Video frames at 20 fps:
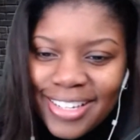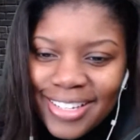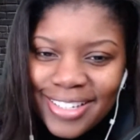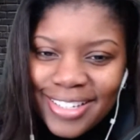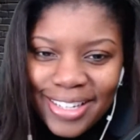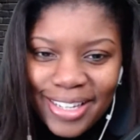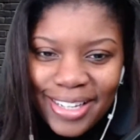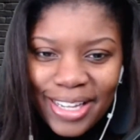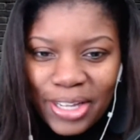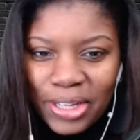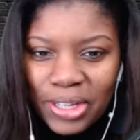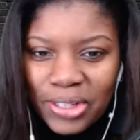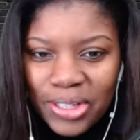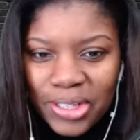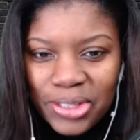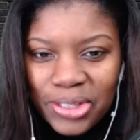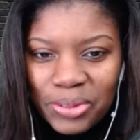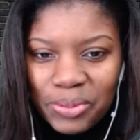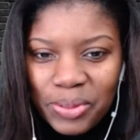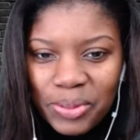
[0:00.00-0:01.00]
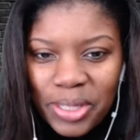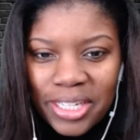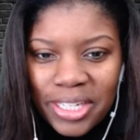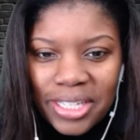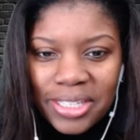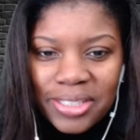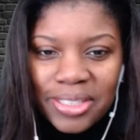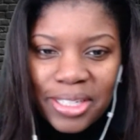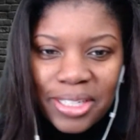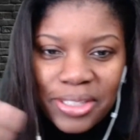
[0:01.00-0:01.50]
I like the
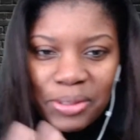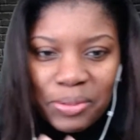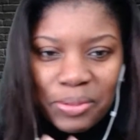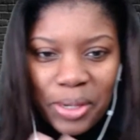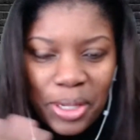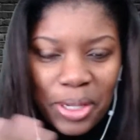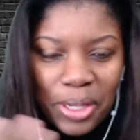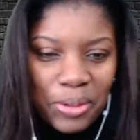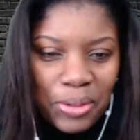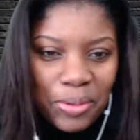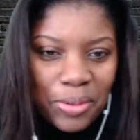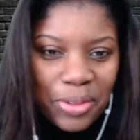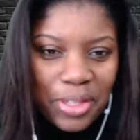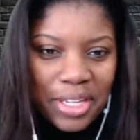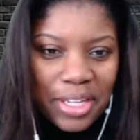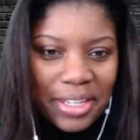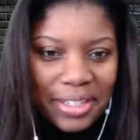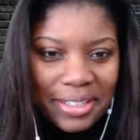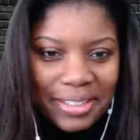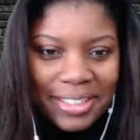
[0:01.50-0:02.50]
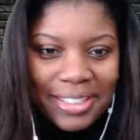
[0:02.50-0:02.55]
way you think.